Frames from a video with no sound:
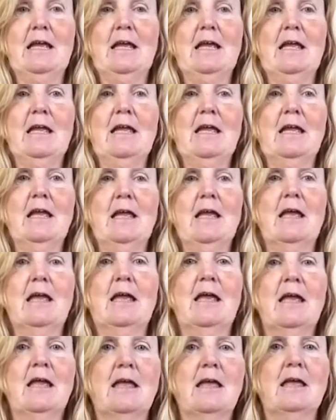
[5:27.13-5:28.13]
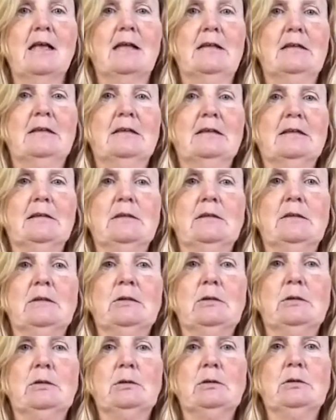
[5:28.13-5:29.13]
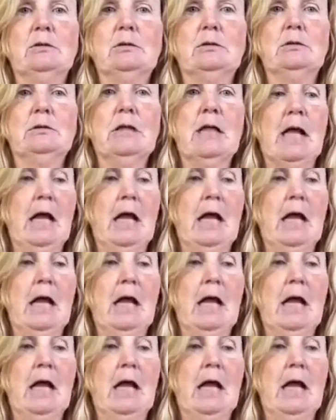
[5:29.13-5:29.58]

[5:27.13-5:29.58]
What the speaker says: [no speech]